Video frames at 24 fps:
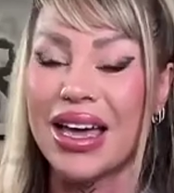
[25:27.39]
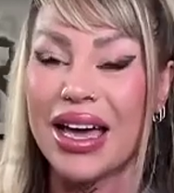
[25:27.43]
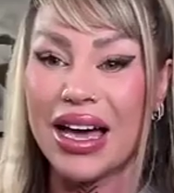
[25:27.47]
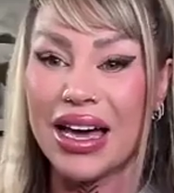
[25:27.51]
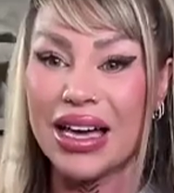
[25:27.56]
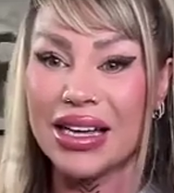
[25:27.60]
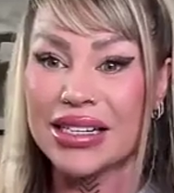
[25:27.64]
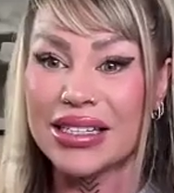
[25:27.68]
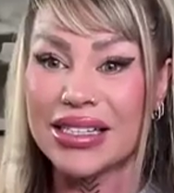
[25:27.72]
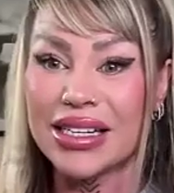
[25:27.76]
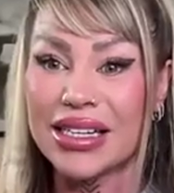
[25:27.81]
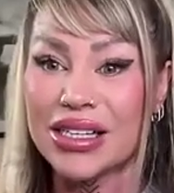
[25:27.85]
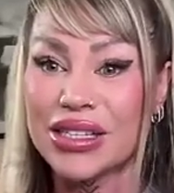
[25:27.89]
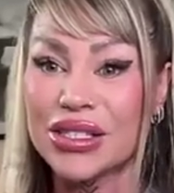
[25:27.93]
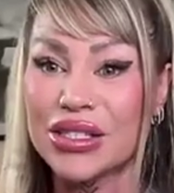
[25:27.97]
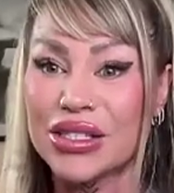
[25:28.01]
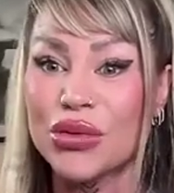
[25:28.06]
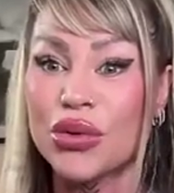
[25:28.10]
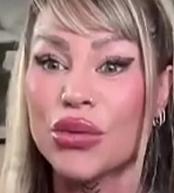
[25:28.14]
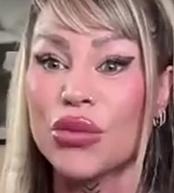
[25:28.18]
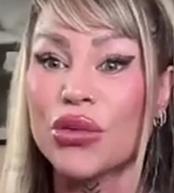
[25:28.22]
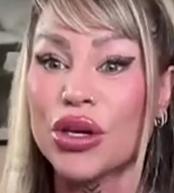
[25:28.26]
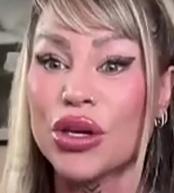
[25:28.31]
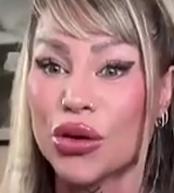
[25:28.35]
And
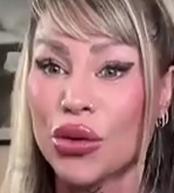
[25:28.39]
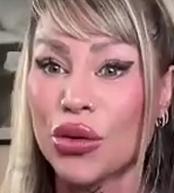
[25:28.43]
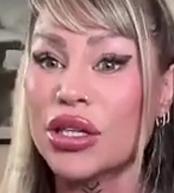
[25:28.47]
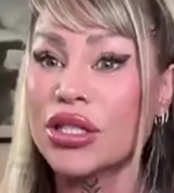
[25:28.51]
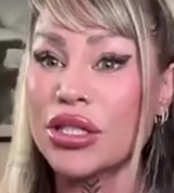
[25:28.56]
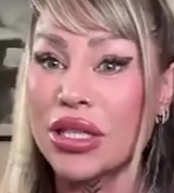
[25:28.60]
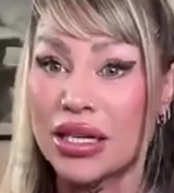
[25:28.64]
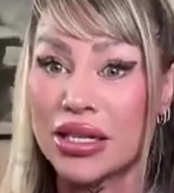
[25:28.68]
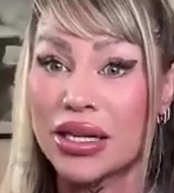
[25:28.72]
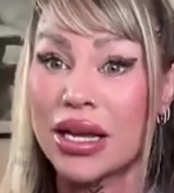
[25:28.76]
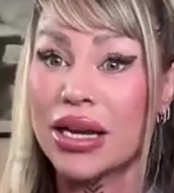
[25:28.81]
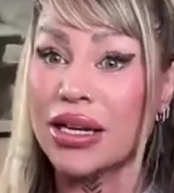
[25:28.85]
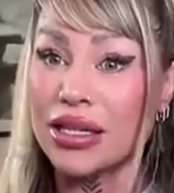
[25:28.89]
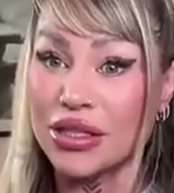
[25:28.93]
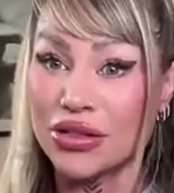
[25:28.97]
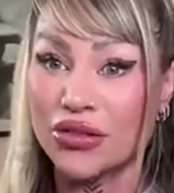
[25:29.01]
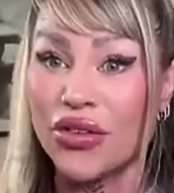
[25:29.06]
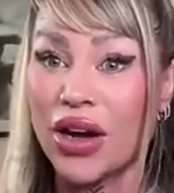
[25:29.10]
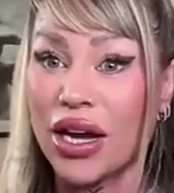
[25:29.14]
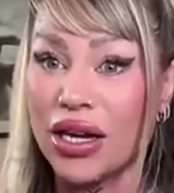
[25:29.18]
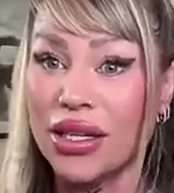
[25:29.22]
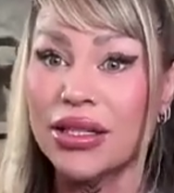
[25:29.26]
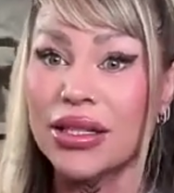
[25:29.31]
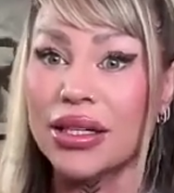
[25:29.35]
it's, it's in and it's
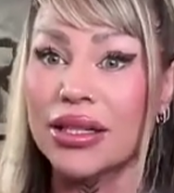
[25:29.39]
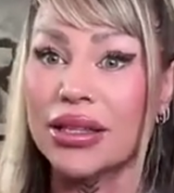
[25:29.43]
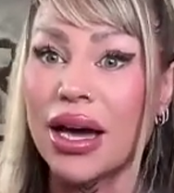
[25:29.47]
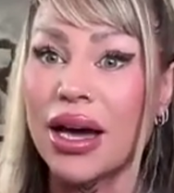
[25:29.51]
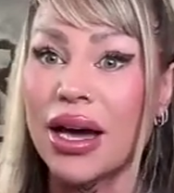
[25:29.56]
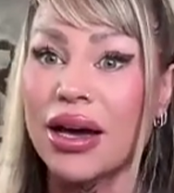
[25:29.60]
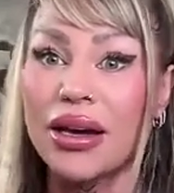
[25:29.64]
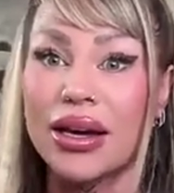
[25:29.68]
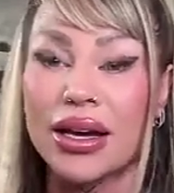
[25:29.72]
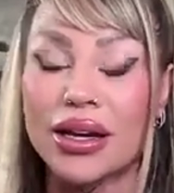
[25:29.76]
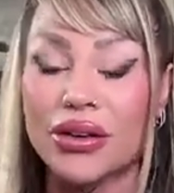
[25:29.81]
finding that.